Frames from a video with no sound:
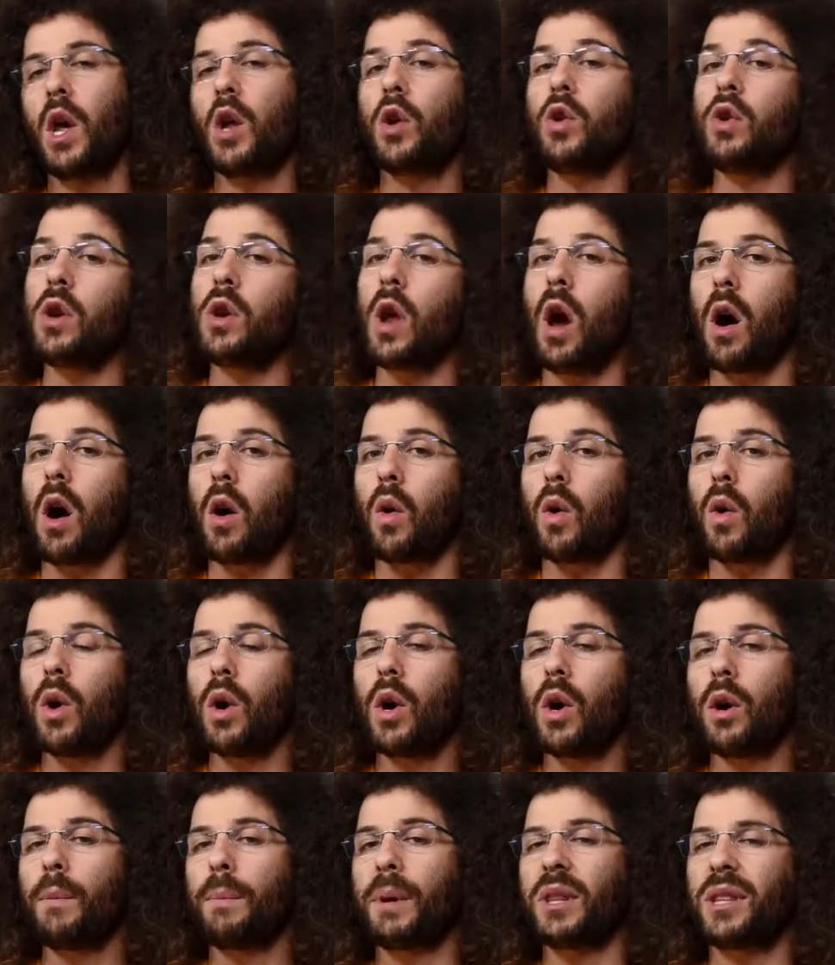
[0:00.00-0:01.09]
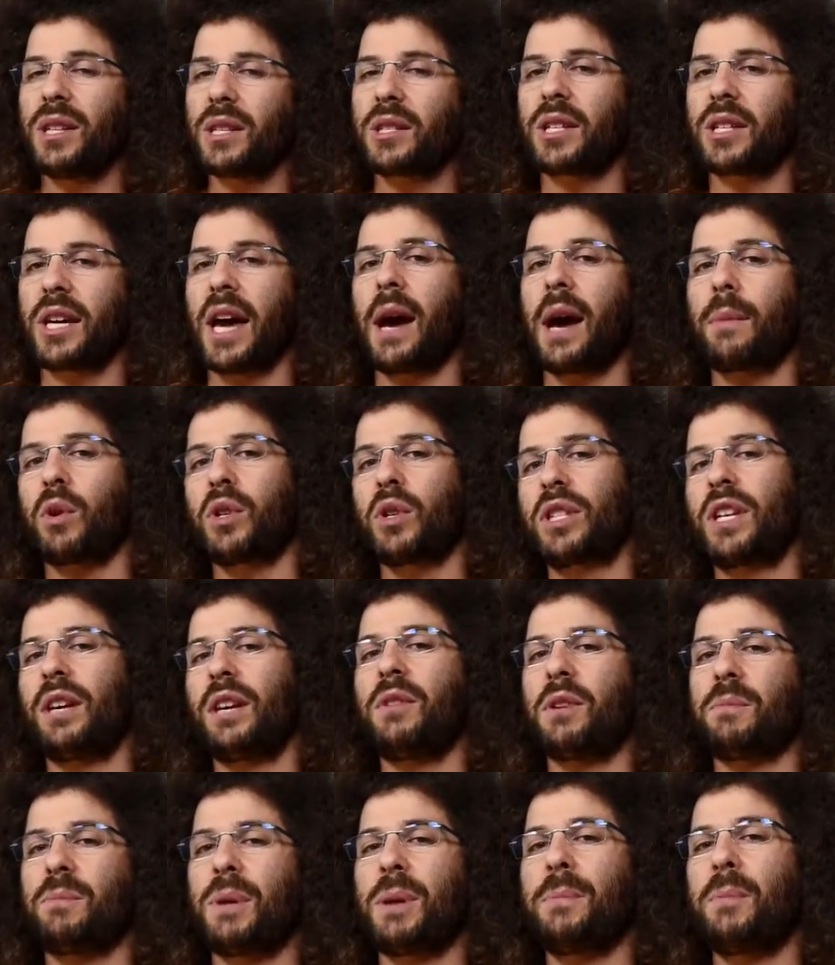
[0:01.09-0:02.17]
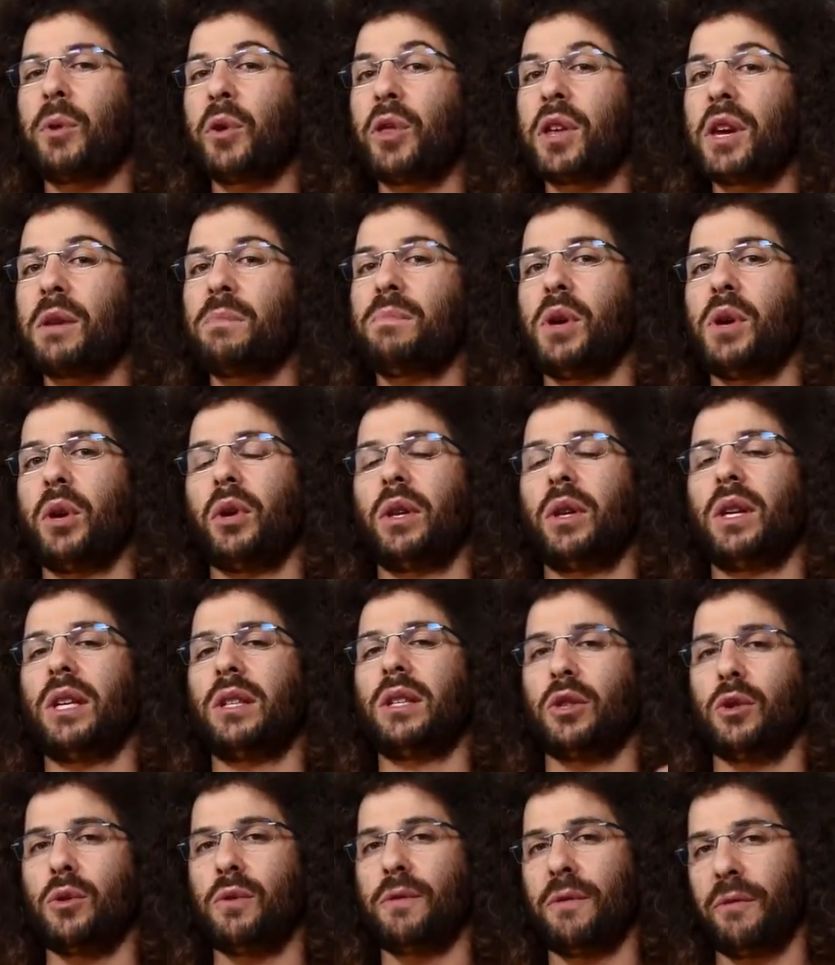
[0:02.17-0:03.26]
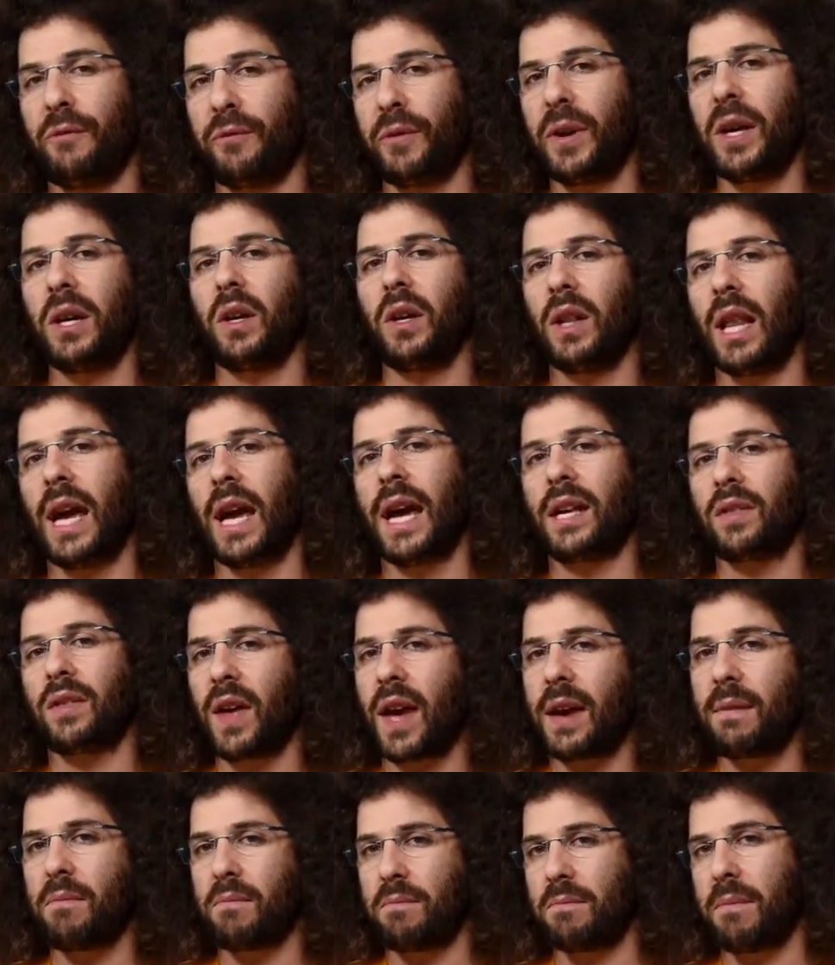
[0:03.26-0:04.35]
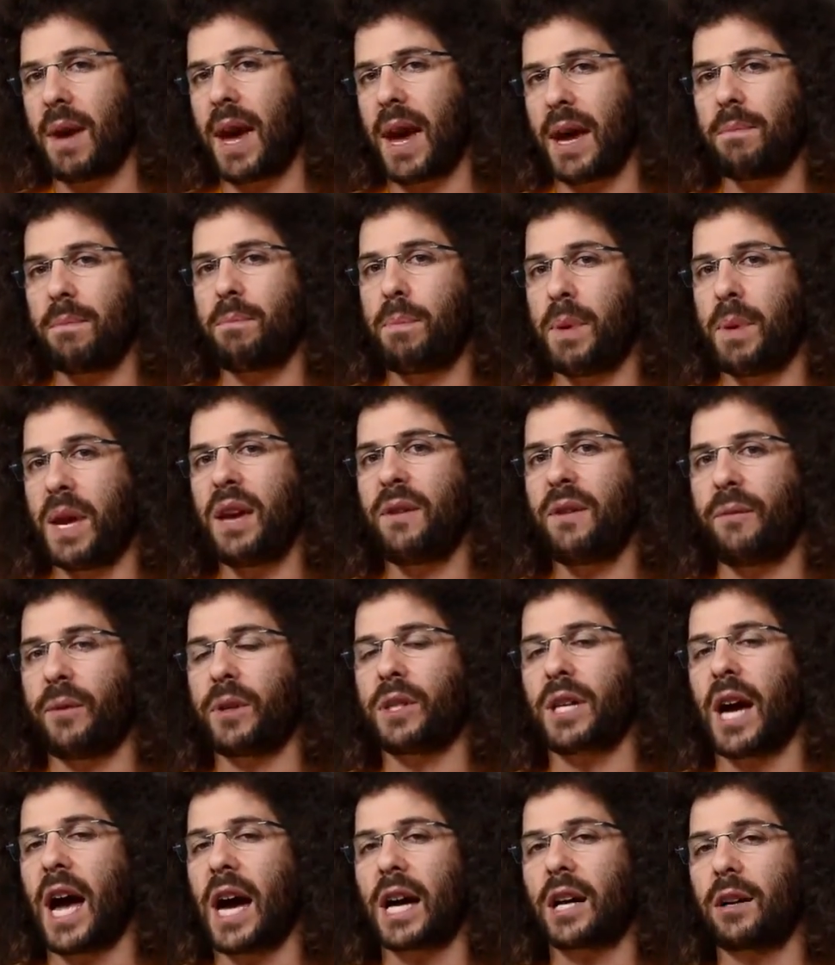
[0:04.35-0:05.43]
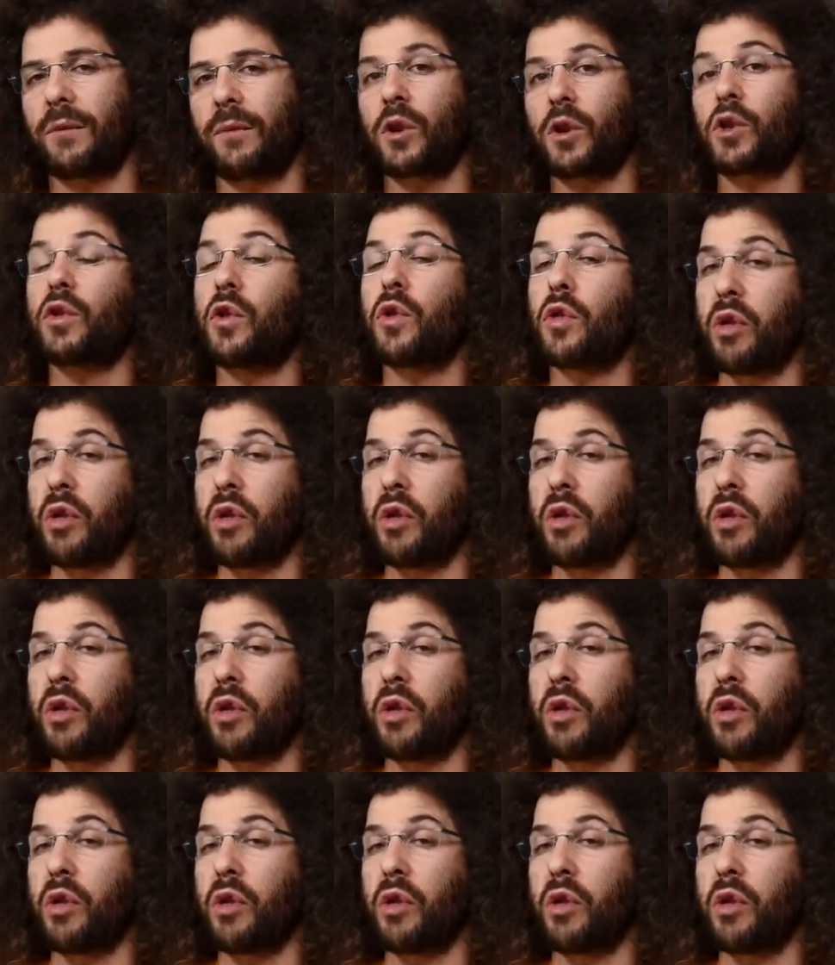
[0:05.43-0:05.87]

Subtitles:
No. But this camera is giving people the ability to feel like they may be photographers,